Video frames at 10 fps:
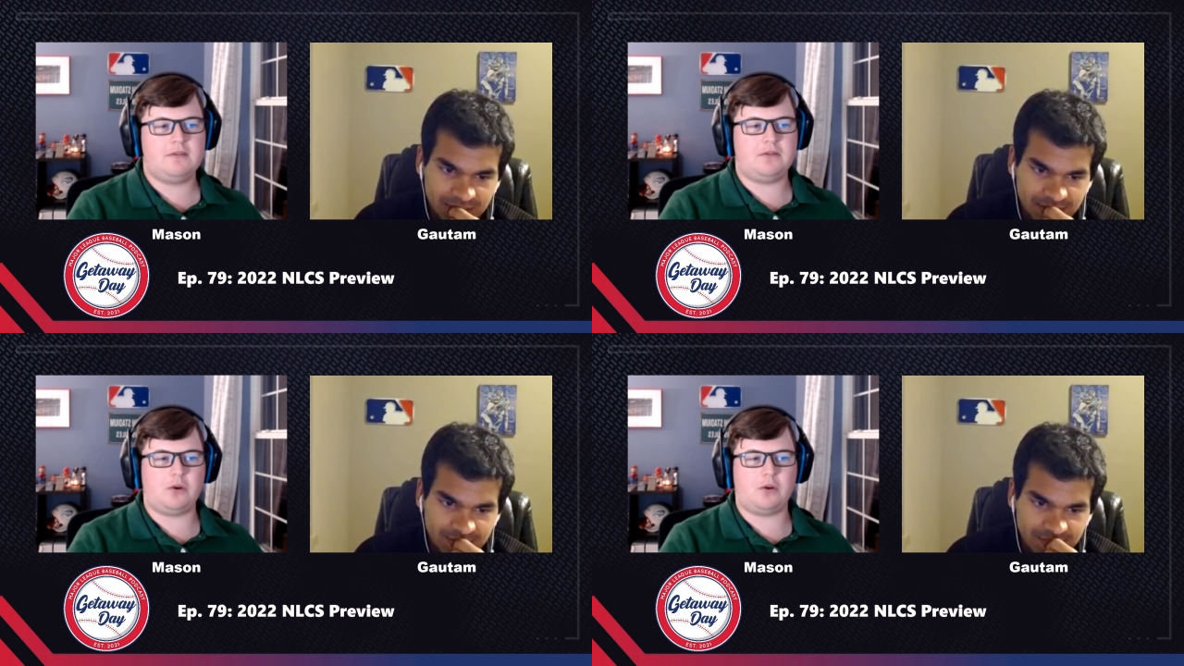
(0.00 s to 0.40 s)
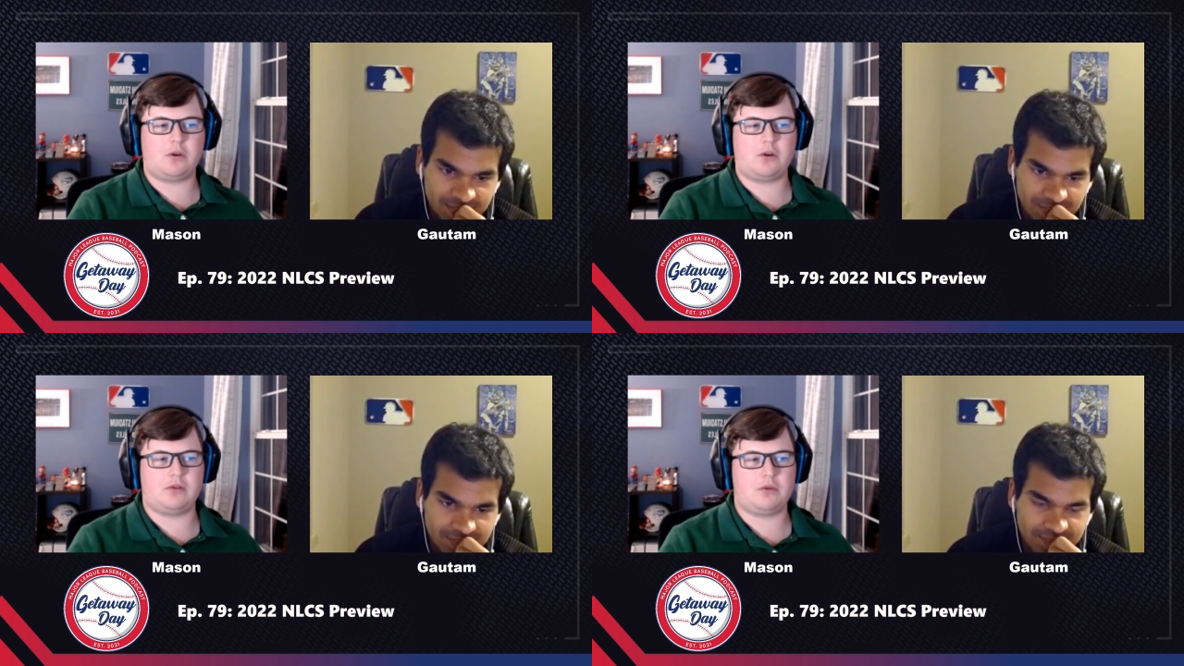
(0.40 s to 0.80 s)

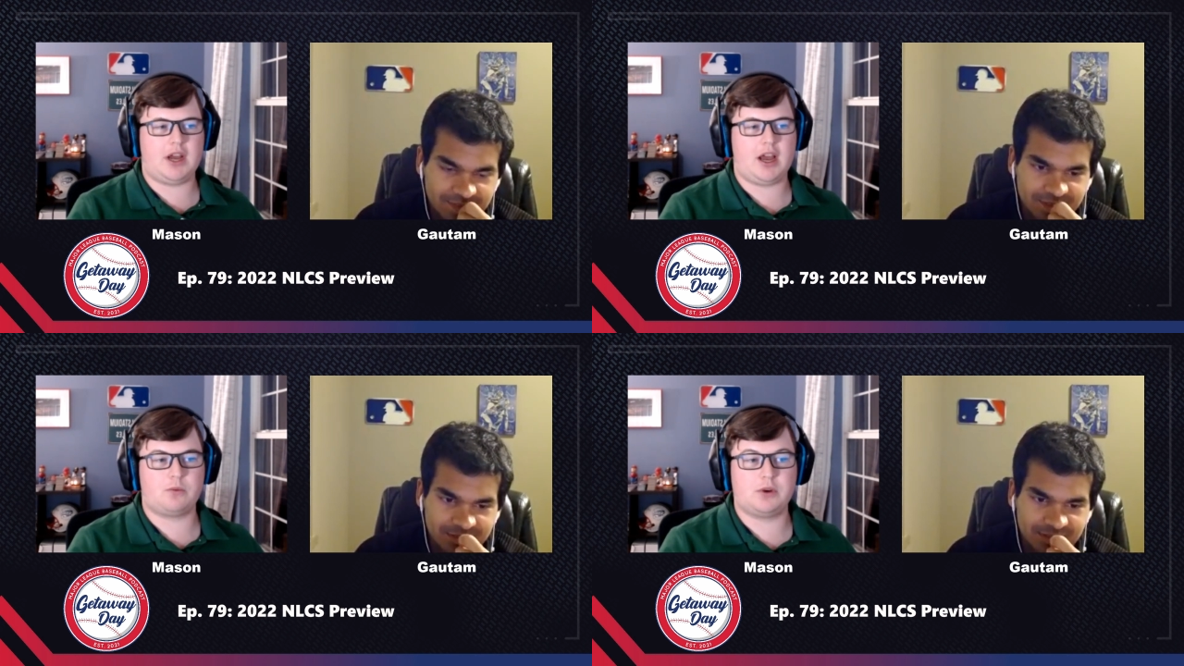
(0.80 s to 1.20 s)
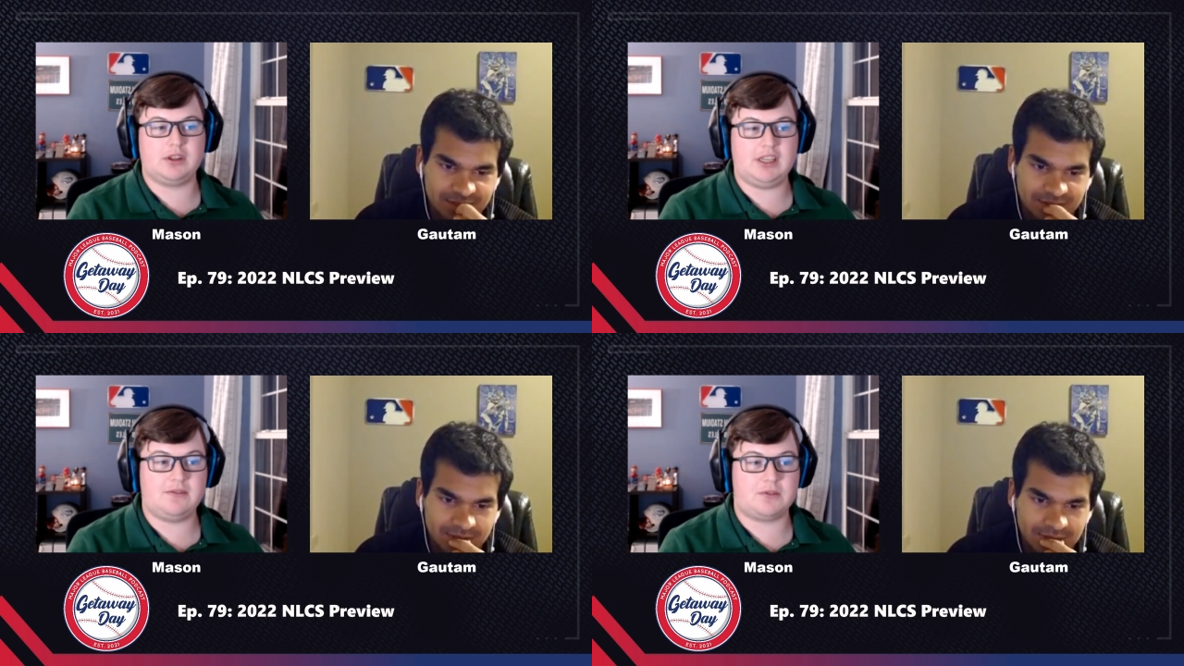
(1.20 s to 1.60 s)
Speaker 1: for uh,
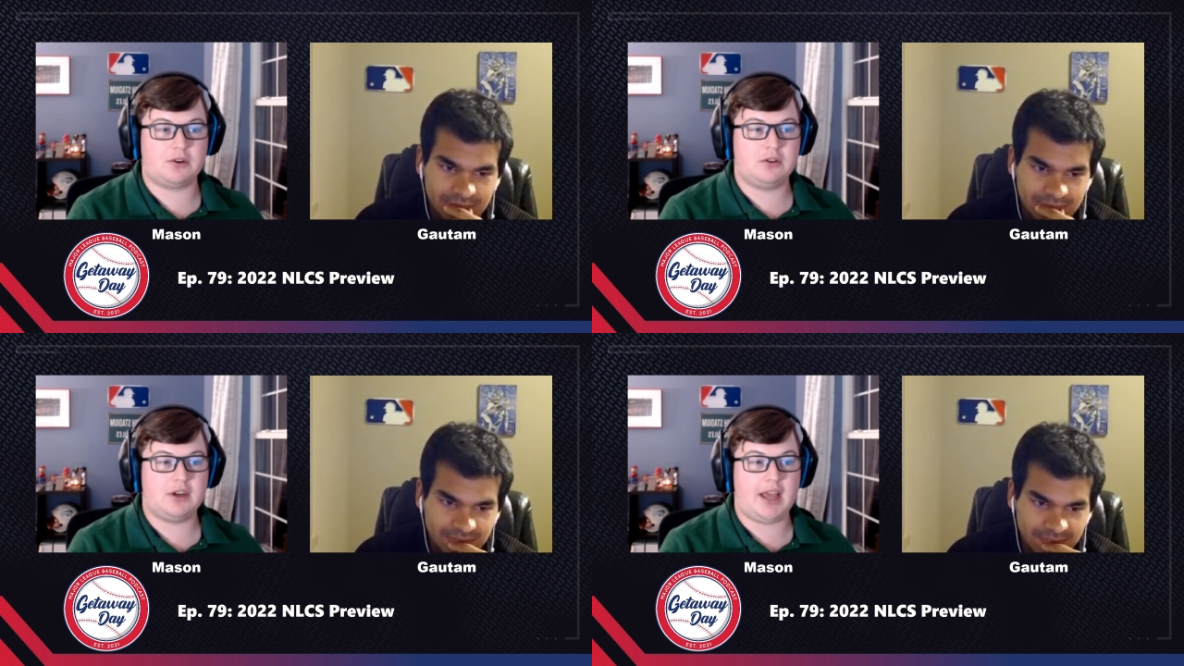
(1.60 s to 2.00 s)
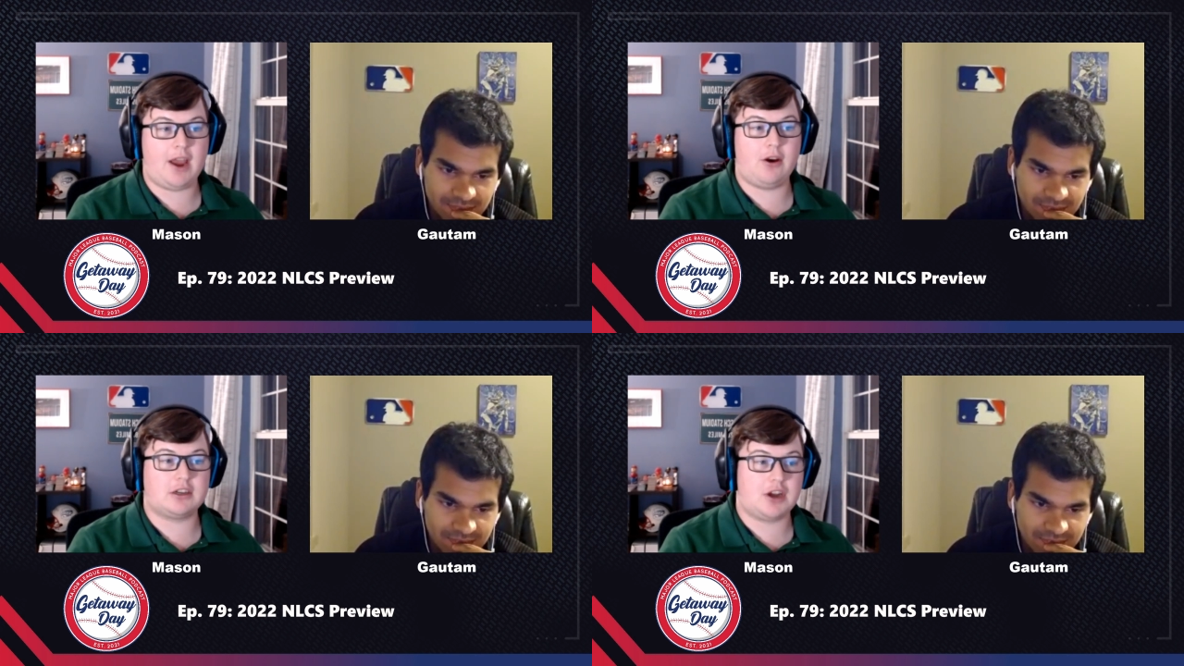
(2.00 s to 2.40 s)
reliever
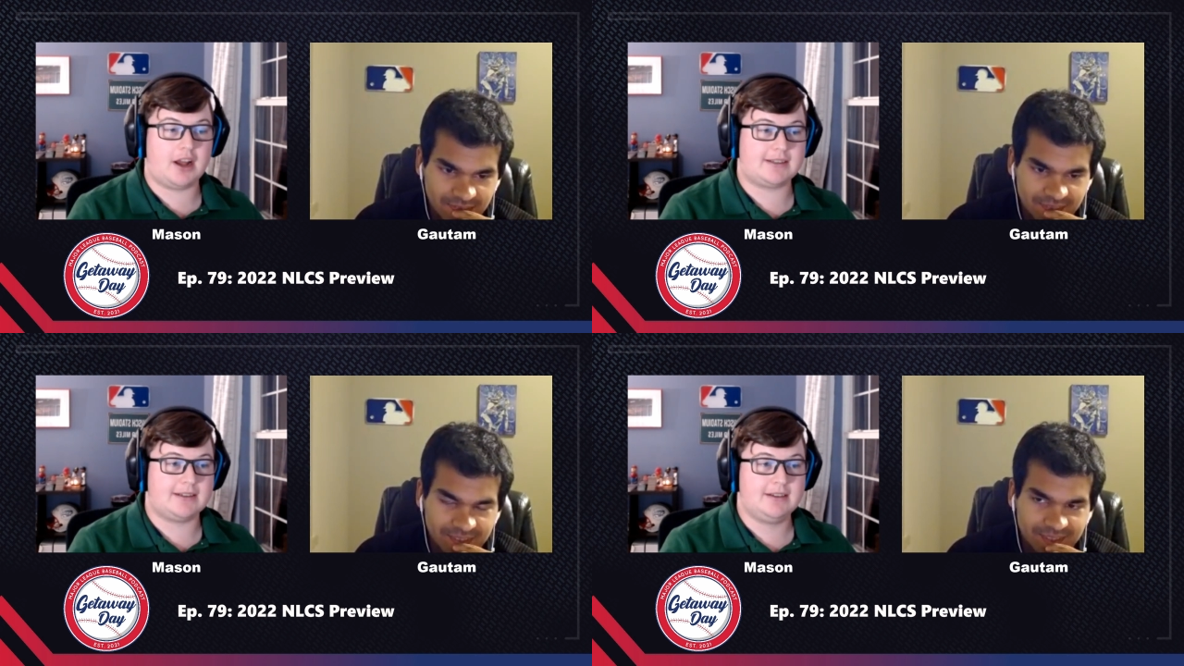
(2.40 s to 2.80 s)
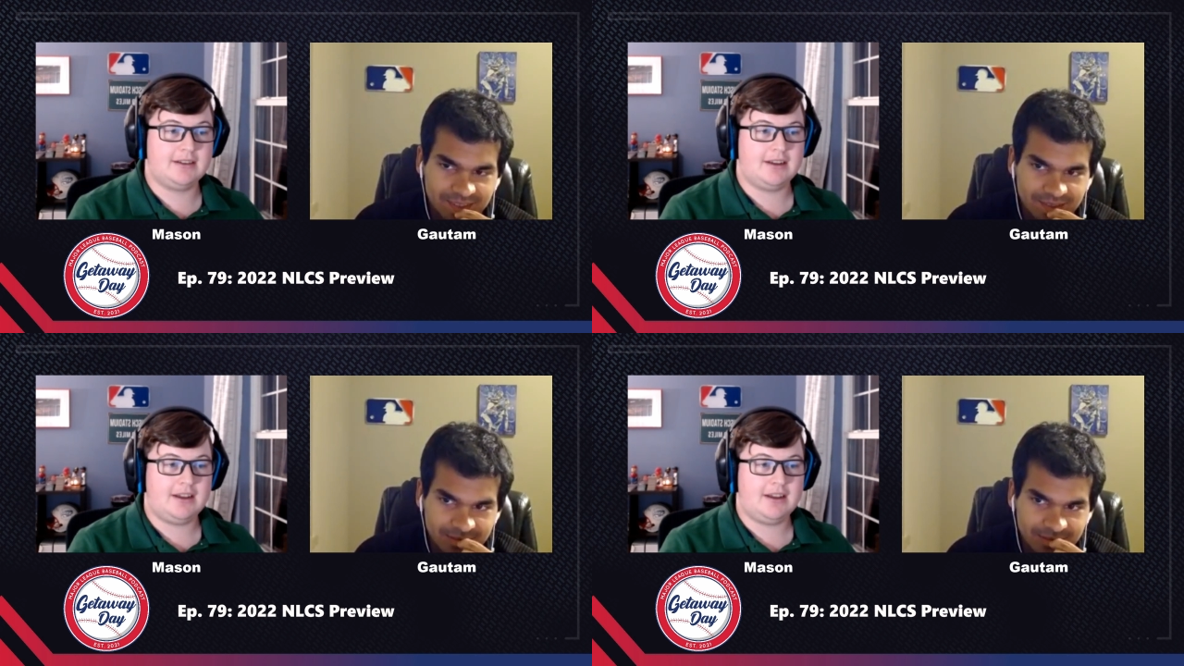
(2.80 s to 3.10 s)
Erik Johnson